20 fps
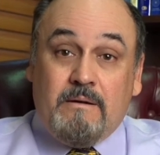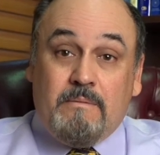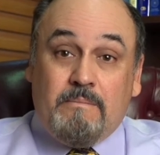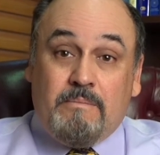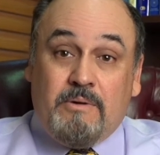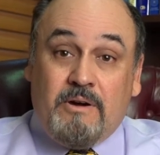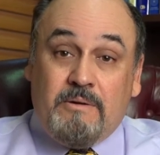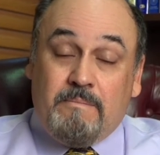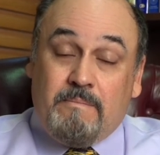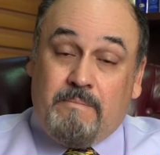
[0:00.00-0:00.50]

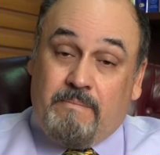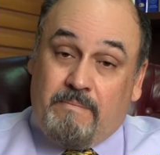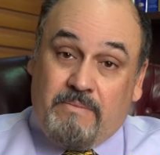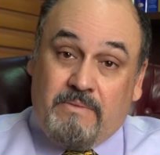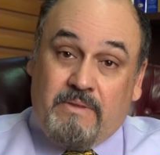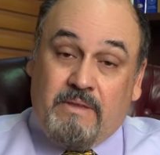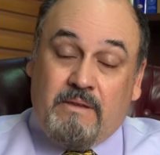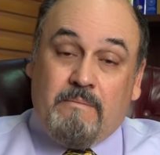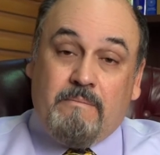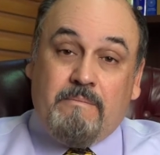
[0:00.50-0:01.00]
But
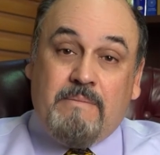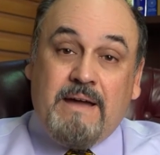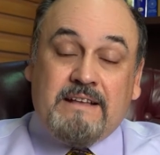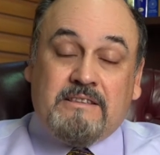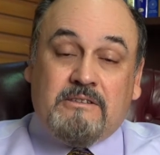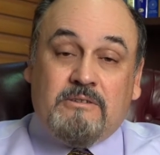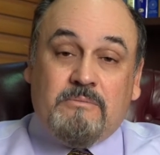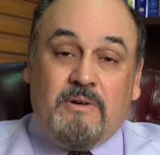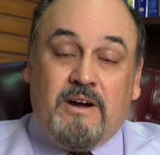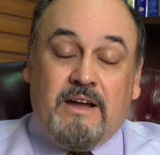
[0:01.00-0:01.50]

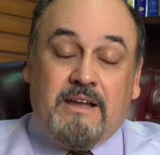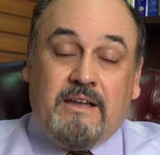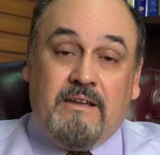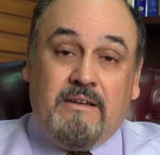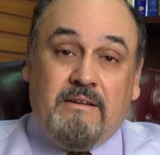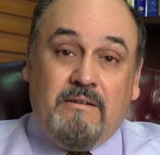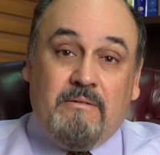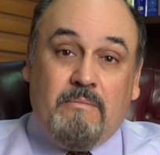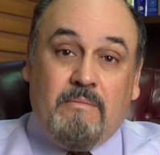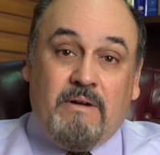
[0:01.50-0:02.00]
back to
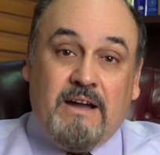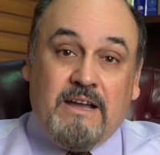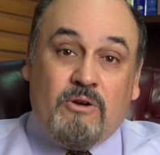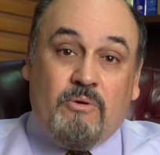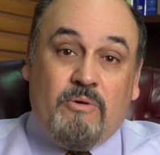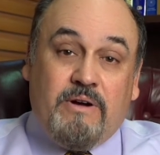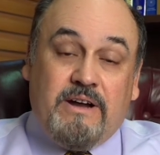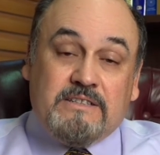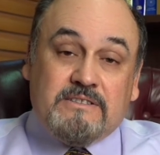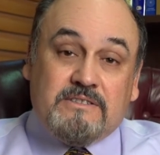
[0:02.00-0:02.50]
my
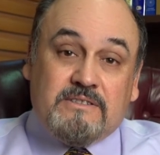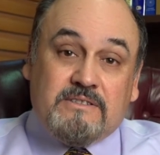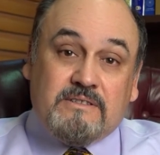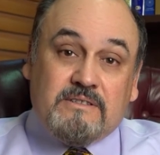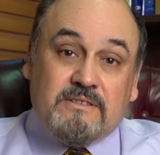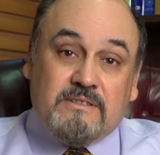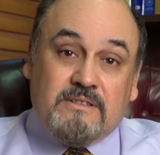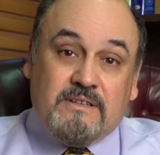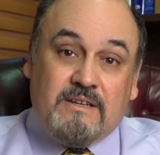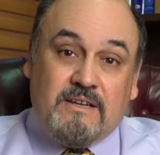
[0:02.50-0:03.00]
quest.
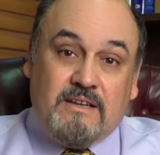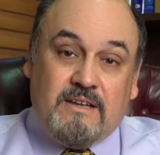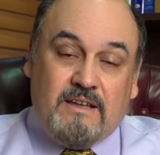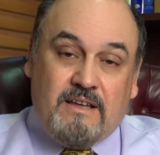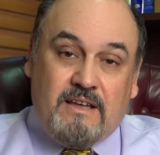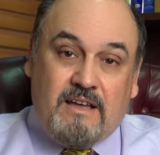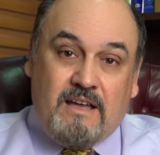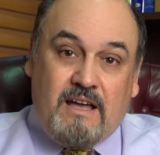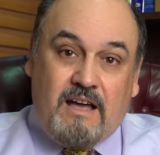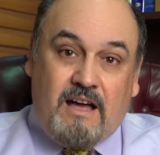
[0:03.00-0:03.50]

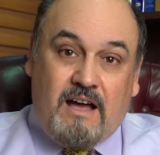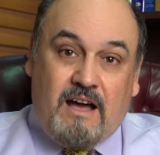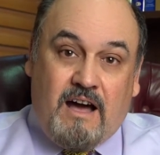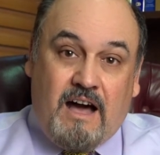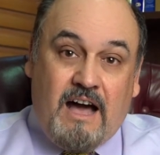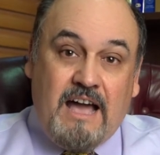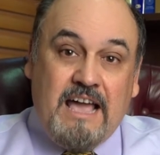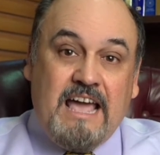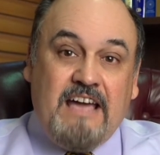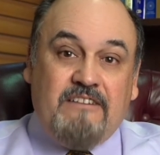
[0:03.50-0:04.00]

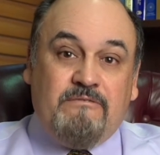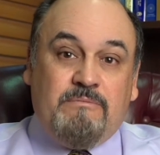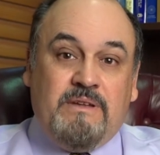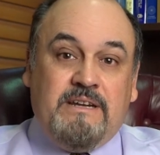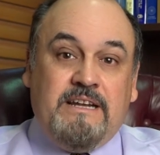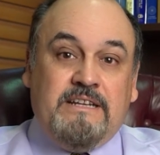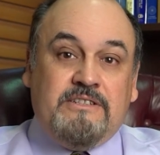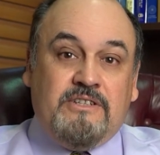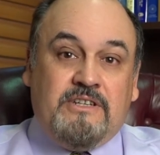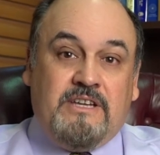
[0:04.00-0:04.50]
I have
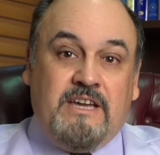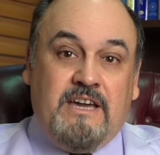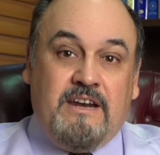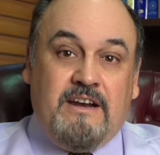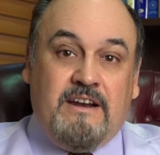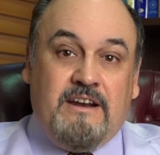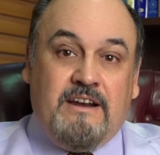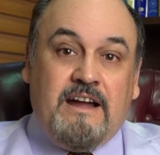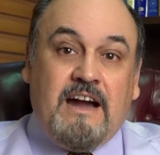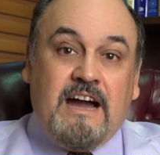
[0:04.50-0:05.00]
been
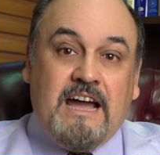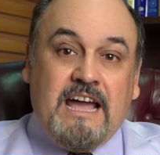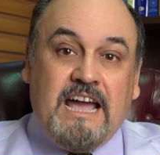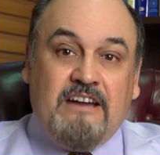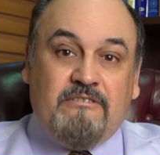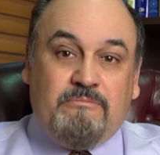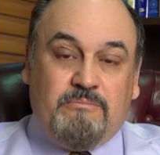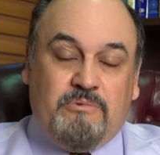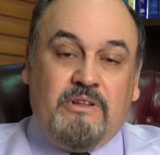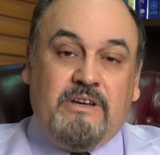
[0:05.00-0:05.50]
educated and I
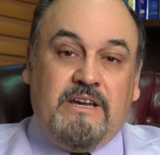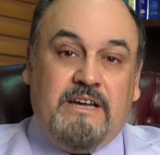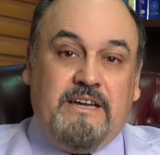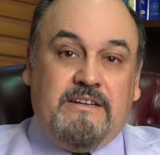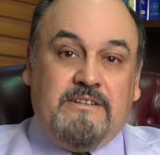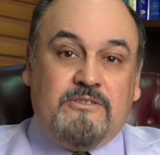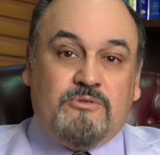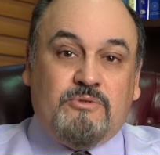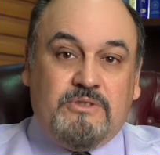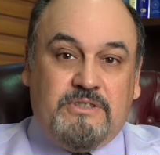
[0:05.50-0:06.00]
have
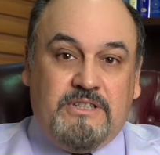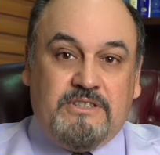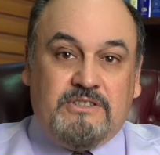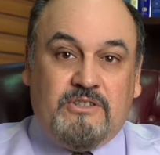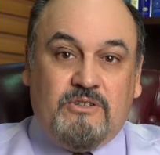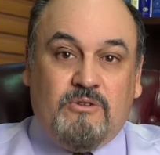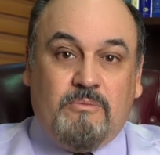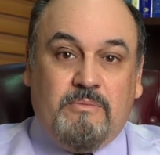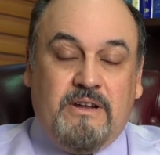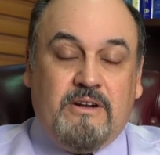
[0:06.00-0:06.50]
played in
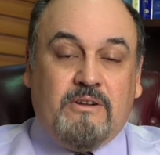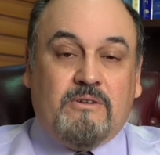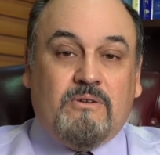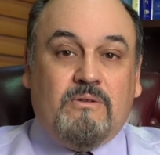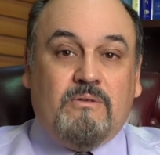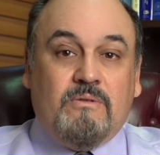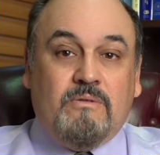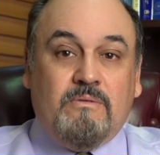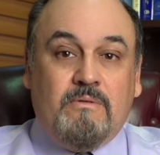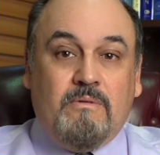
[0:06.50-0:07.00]
traditional
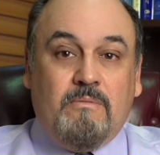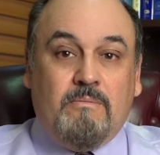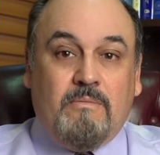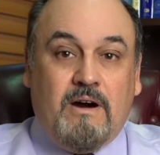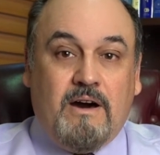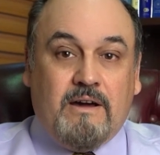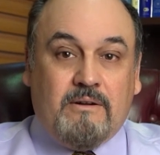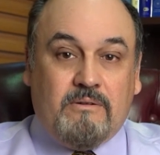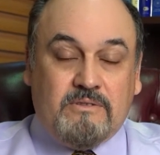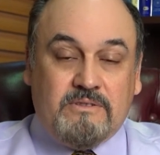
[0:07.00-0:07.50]
medical
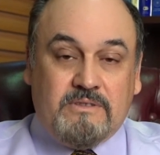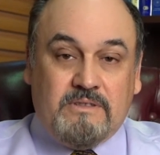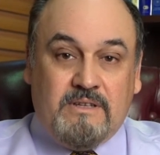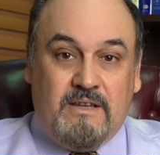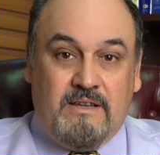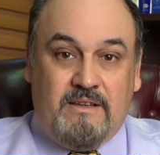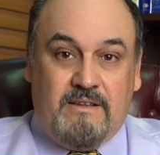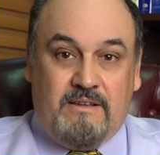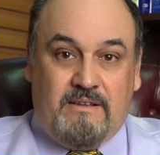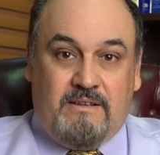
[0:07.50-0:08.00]
models.
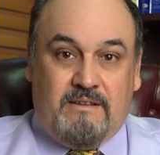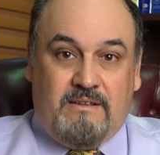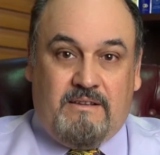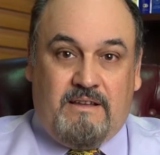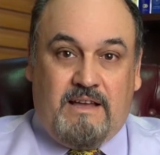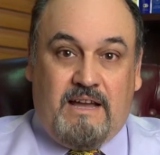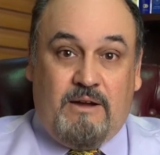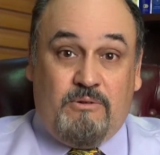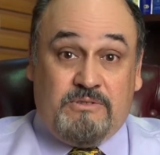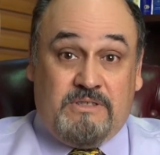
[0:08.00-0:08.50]

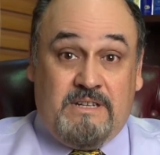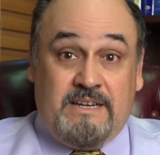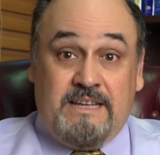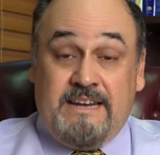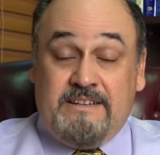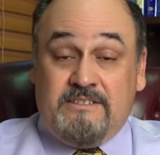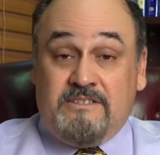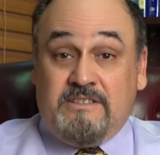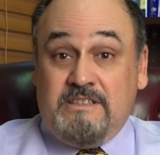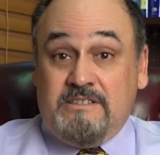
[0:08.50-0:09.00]
I was an
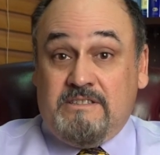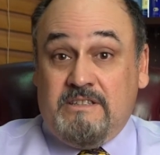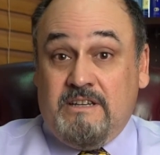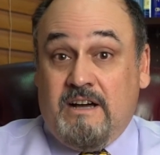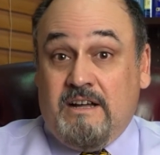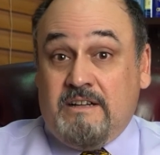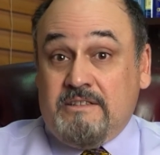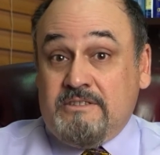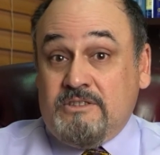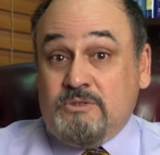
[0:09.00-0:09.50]

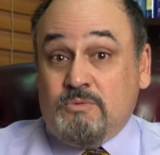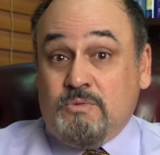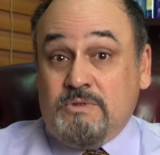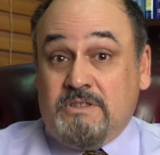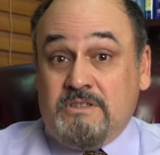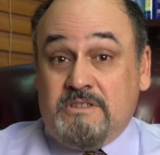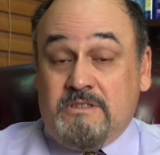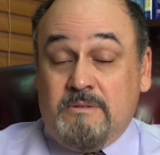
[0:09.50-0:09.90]
anesthesiologist, which is